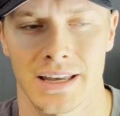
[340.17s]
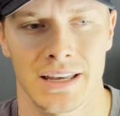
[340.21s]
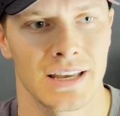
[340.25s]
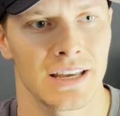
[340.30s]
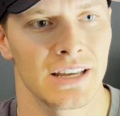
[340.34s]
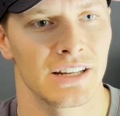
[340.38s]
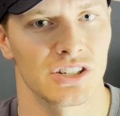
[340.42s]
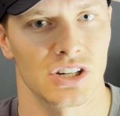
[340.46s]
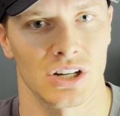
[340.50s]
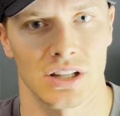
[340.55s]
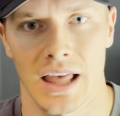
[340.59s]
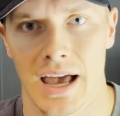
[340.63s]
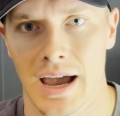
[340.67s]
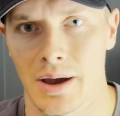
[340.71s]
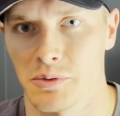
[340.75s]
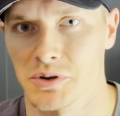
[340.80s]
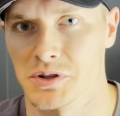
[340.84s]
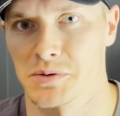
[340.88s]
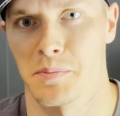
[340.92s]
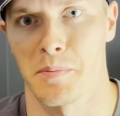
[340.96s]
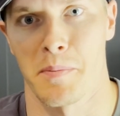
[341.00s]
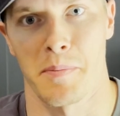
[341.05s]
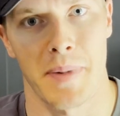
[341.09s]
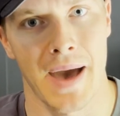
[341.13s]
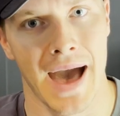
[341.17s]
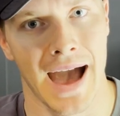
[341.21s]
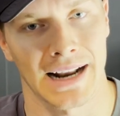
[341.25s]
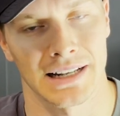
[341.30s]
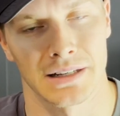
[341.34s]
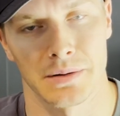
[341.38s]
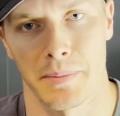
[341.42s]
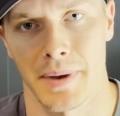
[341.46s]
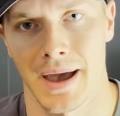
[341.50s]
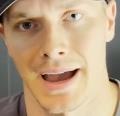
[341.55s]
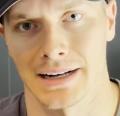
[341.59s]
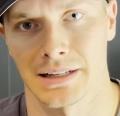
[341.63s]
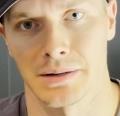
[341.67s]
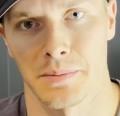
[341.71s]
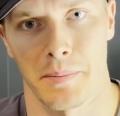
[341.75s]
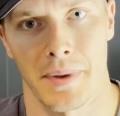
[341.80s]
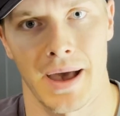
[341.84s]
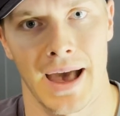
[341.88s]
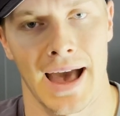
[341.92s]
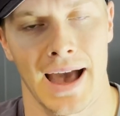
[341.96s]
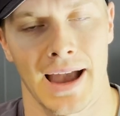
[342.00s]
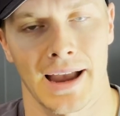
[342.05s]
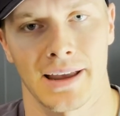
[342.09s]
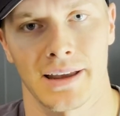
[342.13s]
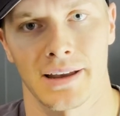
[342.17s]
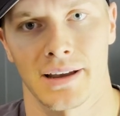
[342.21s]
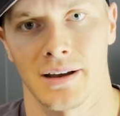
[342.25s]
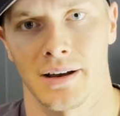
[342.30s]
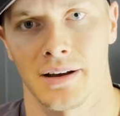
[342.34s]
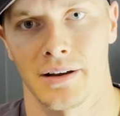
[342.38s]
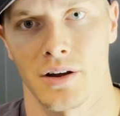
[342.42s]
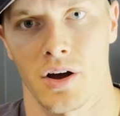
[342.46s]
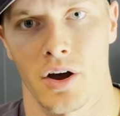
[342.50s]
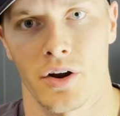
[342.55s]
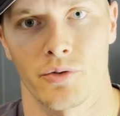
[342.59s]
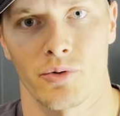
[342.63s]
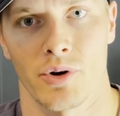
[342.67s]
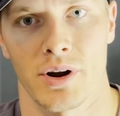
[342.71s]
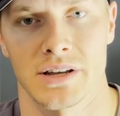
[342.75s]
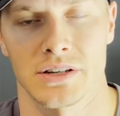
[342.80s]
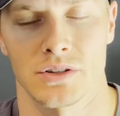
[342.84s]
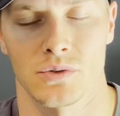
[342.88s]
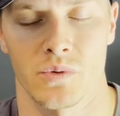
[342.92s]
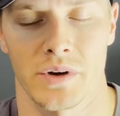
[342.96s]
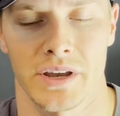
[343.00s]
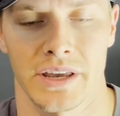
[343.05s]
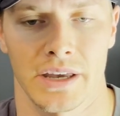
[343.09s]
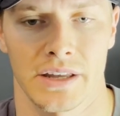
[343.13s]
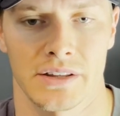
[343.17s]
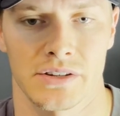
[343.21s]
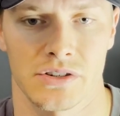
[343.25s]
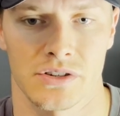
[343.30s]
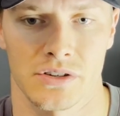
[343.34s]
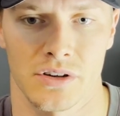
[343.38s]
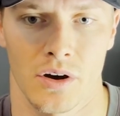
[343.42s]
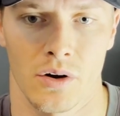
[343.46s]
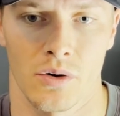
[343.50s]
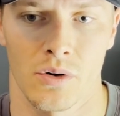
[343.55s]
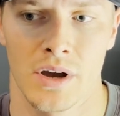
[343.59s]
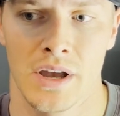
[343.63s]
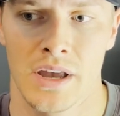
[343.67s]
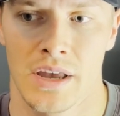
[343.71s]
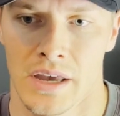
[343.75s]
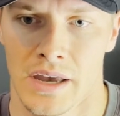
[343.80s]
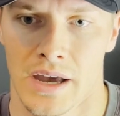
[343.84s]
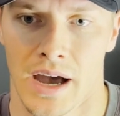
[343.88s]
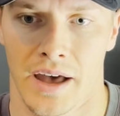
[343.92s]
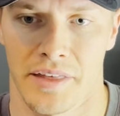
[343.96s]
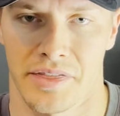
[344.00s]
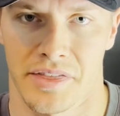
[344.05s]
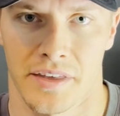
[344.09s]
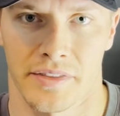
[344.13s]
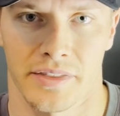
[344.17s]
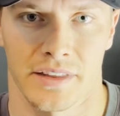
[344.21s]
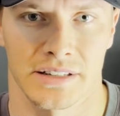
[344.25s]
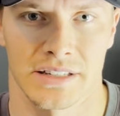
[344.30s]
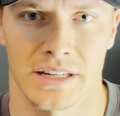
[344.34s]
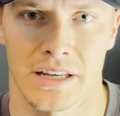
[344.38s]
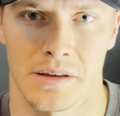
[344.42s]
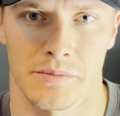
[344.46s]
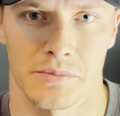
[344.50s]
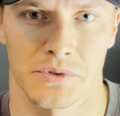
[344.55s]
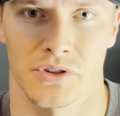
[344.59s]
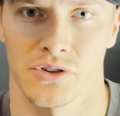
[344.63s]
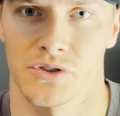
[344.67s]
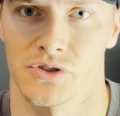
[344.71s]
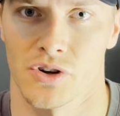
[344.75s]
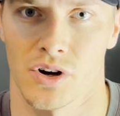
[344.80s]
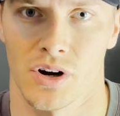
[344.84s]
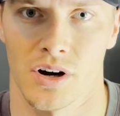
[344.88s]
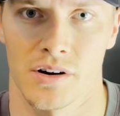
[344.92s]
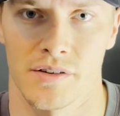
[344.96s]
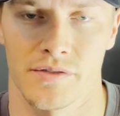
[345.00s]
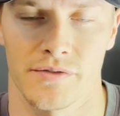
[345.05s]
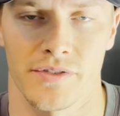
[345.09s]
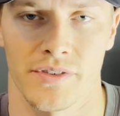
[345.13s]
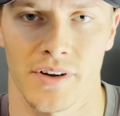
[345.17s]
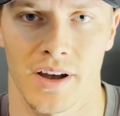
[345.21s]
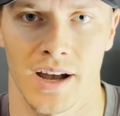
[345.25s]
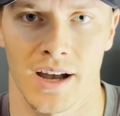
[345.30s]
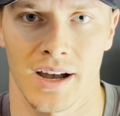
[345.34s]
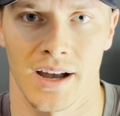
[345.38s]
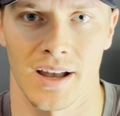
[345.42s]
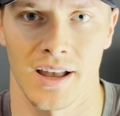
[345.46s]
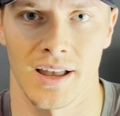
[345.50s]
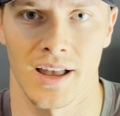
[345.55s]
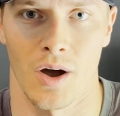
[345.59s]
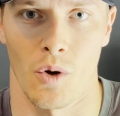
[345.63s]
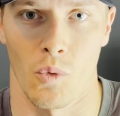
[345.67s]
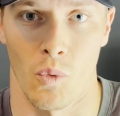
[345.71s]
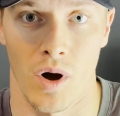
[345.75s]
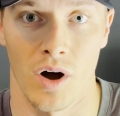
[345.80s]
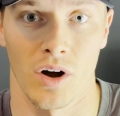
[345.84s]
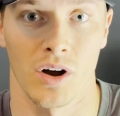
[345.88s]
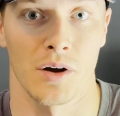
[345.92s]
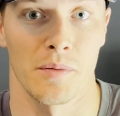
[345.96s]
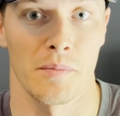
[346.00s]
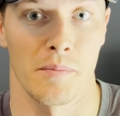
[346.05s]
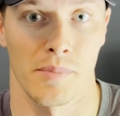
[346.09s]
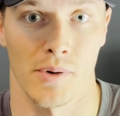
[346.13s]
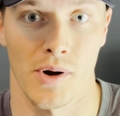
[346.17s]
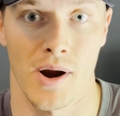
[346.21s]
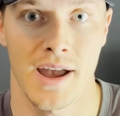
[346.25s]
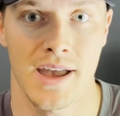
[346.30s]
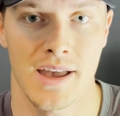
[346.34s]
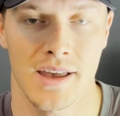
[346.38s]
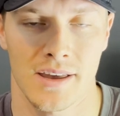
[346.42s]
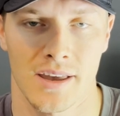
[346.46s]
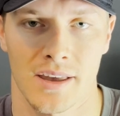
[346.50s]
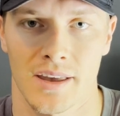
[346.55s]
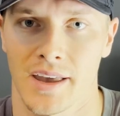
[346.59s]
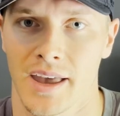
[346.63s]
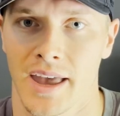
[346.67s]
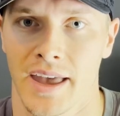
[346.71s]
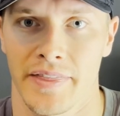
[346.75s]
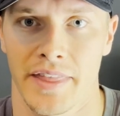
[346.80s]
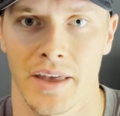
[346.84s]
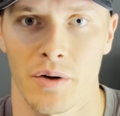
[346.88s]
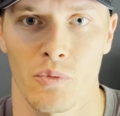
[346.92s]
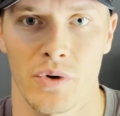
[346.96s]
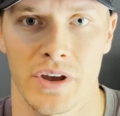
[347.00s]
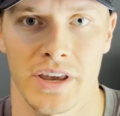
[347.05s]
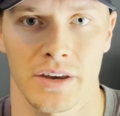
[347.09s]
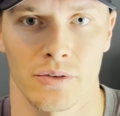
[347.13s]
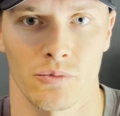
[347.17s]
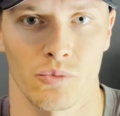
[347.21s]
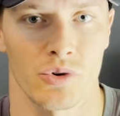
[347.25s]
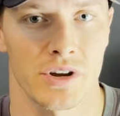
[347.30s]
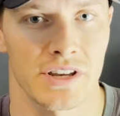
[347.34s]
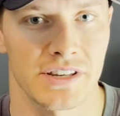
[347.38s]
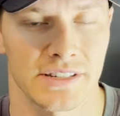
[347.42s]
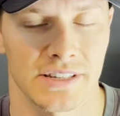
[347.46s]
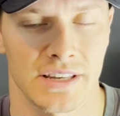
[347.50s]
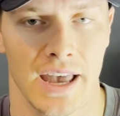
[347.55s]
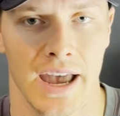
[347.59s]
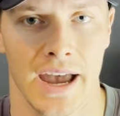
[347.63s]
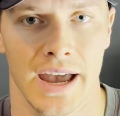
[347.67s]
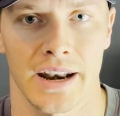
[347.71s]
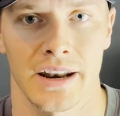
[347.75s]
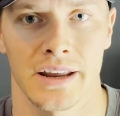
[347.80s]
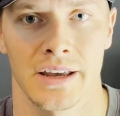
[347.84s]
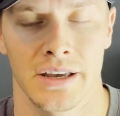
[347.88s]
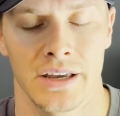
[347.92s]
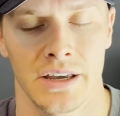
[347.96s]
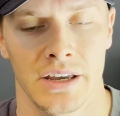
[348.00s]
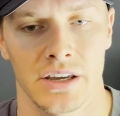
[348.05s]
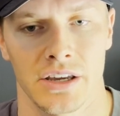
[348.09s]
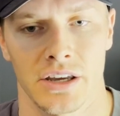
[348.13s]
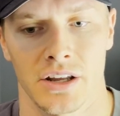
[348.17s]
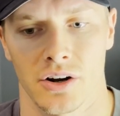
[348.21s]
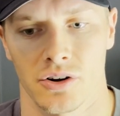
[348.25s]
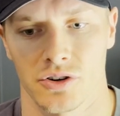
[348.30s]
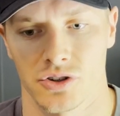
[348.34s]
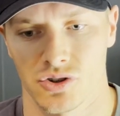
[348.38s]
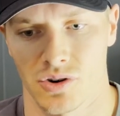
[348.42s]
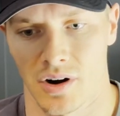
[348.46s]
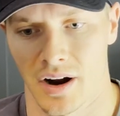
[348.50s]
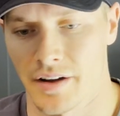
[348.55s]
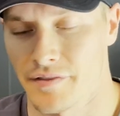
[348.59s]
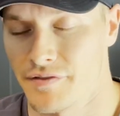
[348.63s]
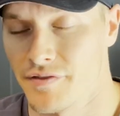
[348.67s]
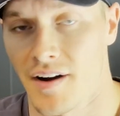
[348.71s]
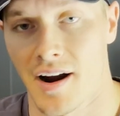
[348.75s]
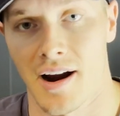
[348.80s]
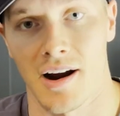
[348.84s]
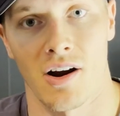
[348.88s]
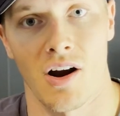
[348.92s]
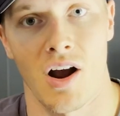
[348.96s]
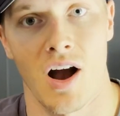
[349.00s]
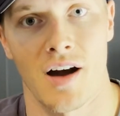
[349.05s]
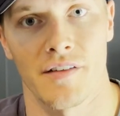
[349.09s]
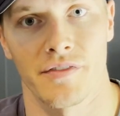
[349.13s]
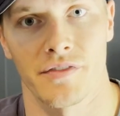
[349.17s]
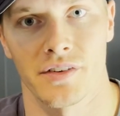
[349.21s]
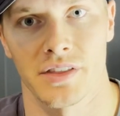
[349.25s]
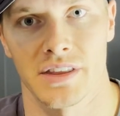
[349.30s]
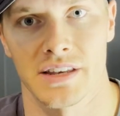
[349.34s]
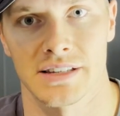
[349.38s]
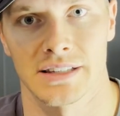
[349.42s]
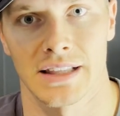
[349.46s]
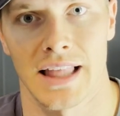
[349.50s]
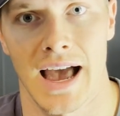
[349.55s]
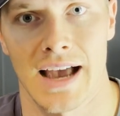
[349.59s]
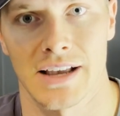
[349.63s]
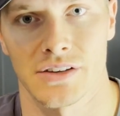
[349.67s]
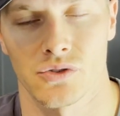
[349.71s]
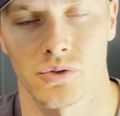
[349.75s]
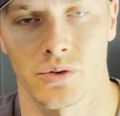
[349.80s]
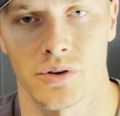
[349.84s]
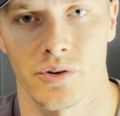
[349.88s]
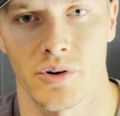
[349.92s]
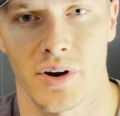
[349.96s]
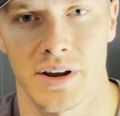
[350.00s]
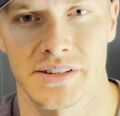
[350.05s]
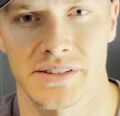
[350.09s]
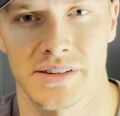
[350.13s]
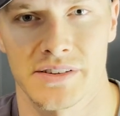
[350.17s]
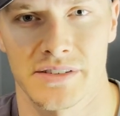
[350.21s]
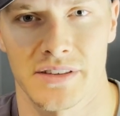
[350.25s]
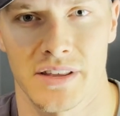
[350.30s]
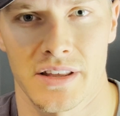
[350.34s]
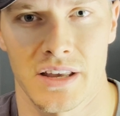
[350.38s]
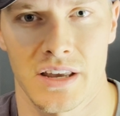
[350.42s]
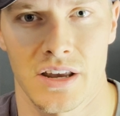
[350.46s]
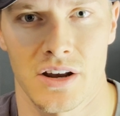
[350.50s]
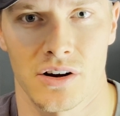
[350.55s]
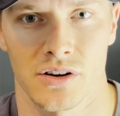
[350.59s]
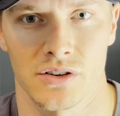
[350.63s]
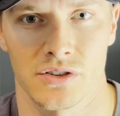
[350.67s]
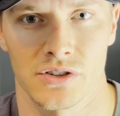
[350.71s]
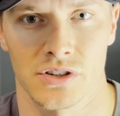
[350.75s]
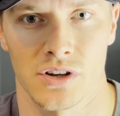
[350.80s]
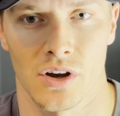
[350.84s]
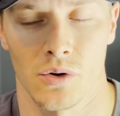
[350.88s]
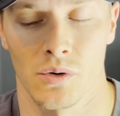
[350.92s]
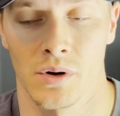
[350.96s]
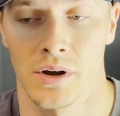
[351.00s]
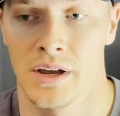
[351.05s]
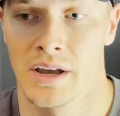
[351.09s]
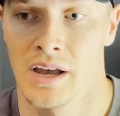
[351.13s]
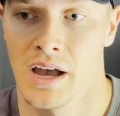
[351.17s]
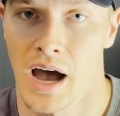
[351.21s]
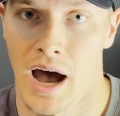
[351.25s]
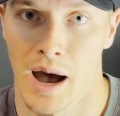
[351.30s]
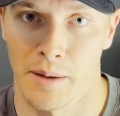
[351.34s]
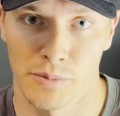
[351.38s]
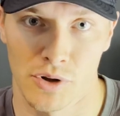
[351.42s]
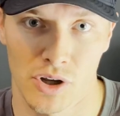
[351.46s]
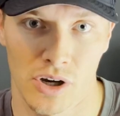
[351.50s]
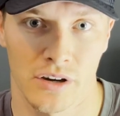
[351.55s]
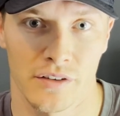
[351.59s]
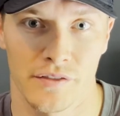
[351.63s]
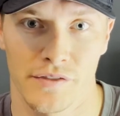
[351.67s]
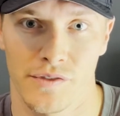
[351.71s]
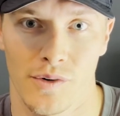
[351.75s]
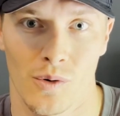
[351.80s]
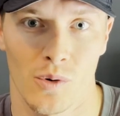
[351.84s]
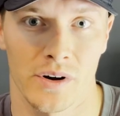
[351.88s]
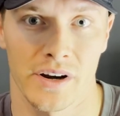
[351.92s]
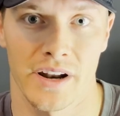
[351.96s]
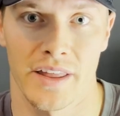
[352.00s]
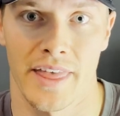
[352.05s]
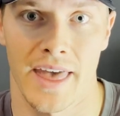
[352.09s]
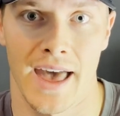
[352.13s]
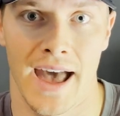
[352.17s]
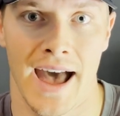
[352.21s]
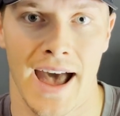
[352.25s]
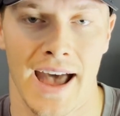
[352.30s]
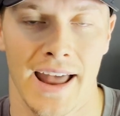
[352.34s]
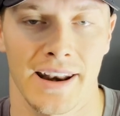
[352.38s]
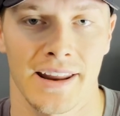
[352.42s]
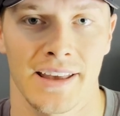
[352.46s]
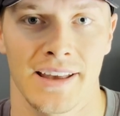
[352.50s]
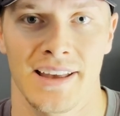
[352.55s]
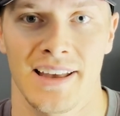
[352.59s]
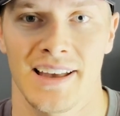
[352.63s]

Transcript: July was back to back to back on race weekends. So I think the teams deserve a welcome break, and then we can reset, and try and fire off for these last 3 races of the year. So I'm looking forward to that.